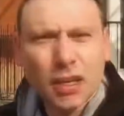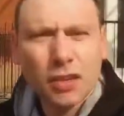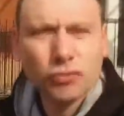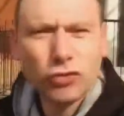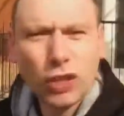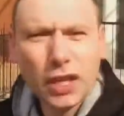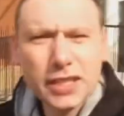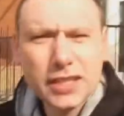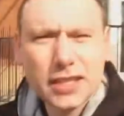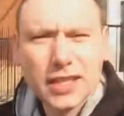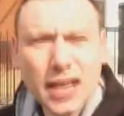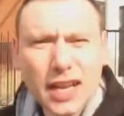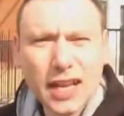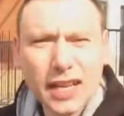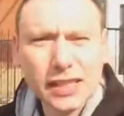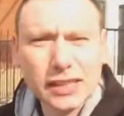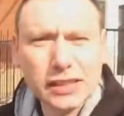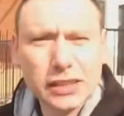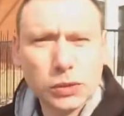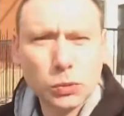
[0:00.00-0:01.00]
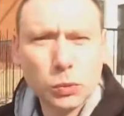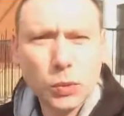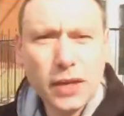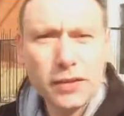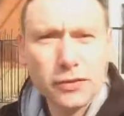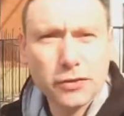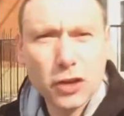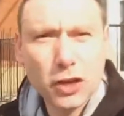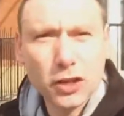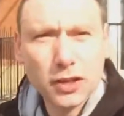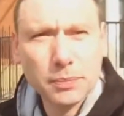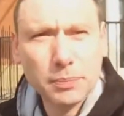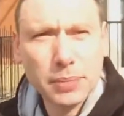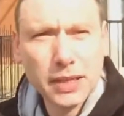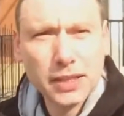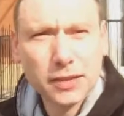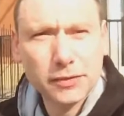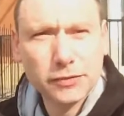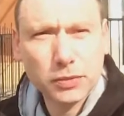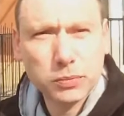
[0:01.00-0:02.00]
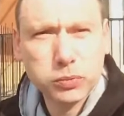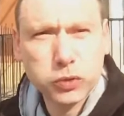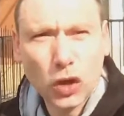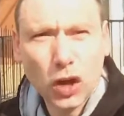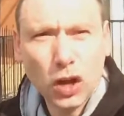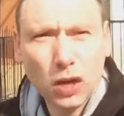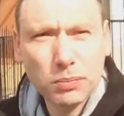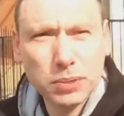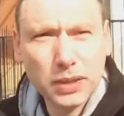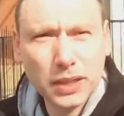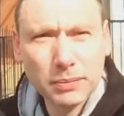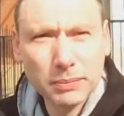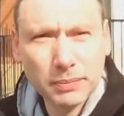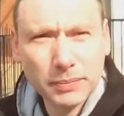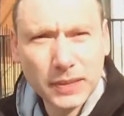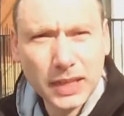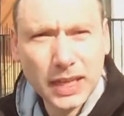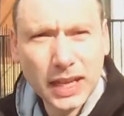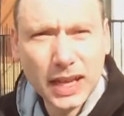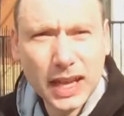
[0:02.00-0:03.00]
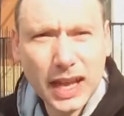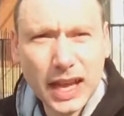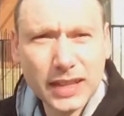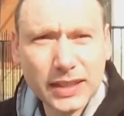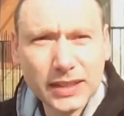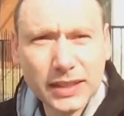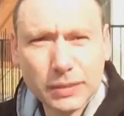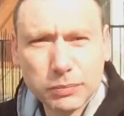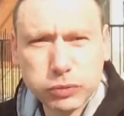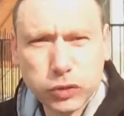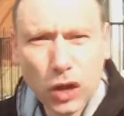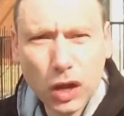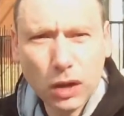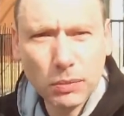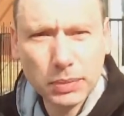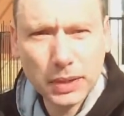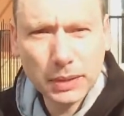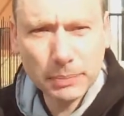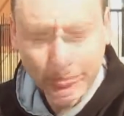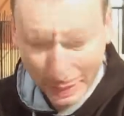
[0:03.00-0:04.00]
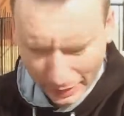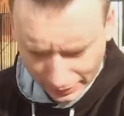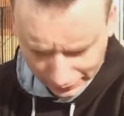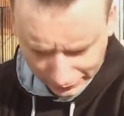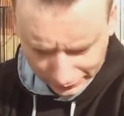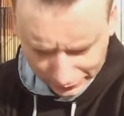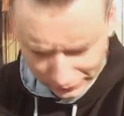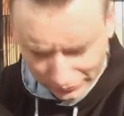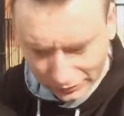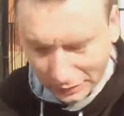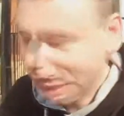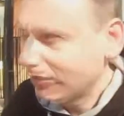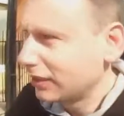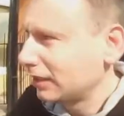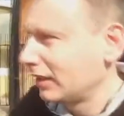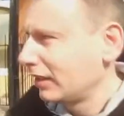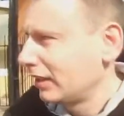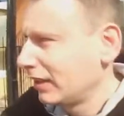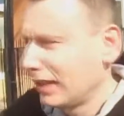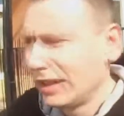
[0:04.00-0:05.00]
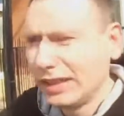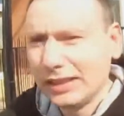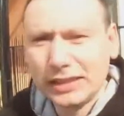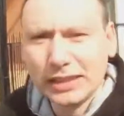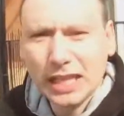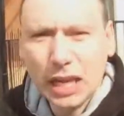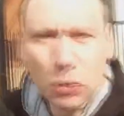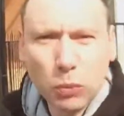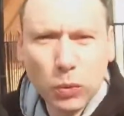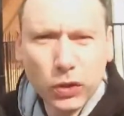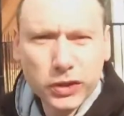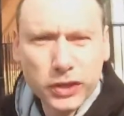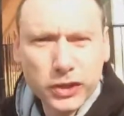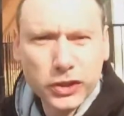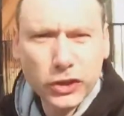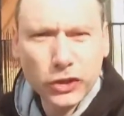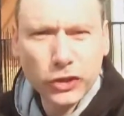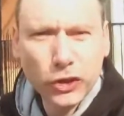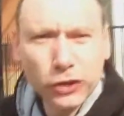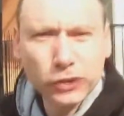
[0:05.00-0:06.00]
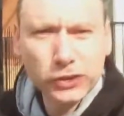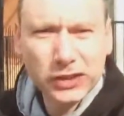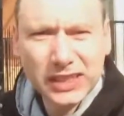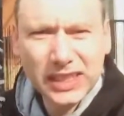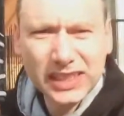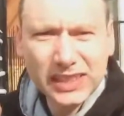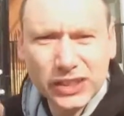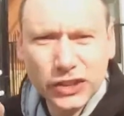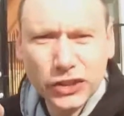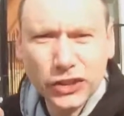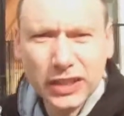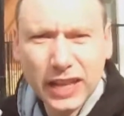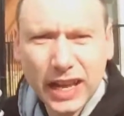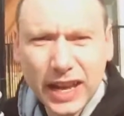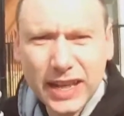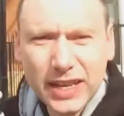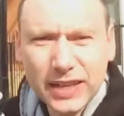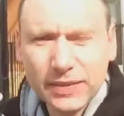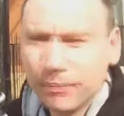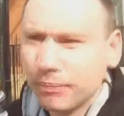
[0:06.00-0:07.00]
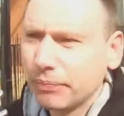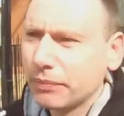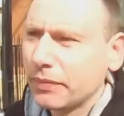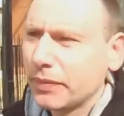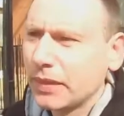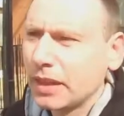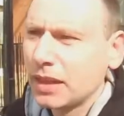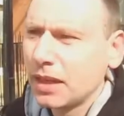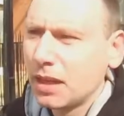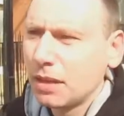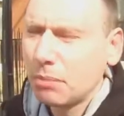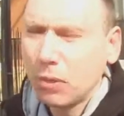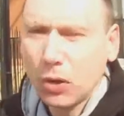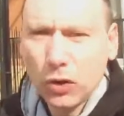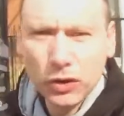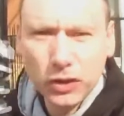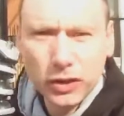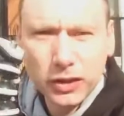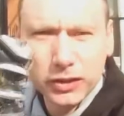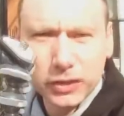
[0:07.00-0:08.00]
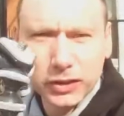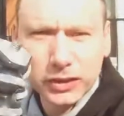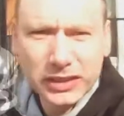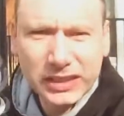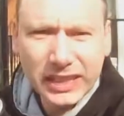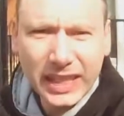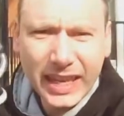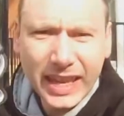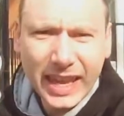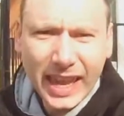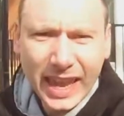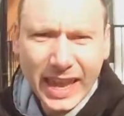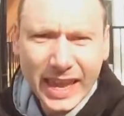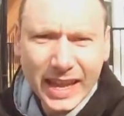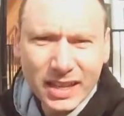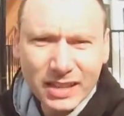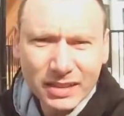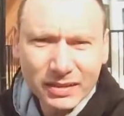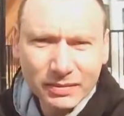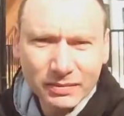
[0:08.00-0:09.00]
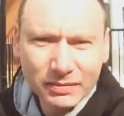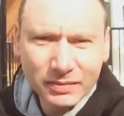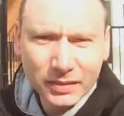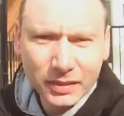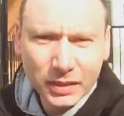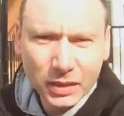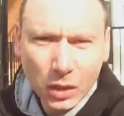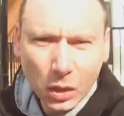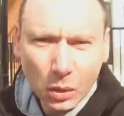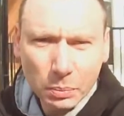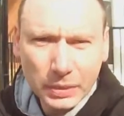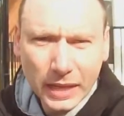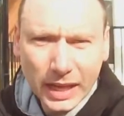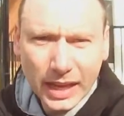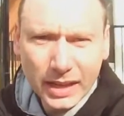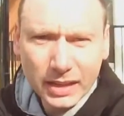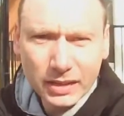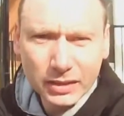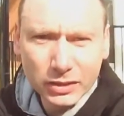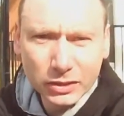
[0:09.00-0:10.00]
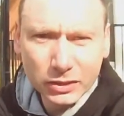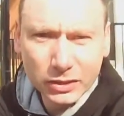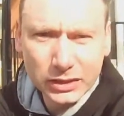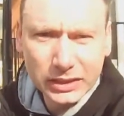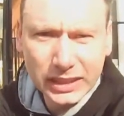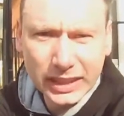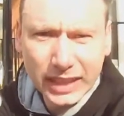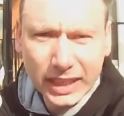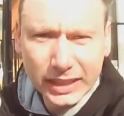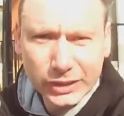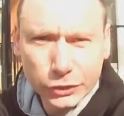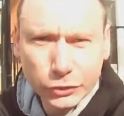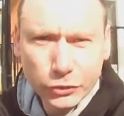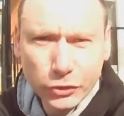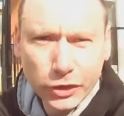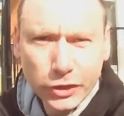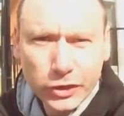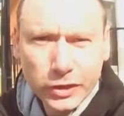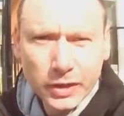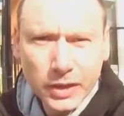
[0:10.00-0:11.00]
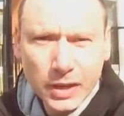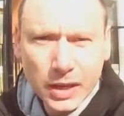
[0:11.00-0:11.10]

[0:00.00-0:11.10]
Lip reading: Right guys, we've got a bit of a problem, and the problem is that I wanted to use this today, but you see here up there, you see that screw?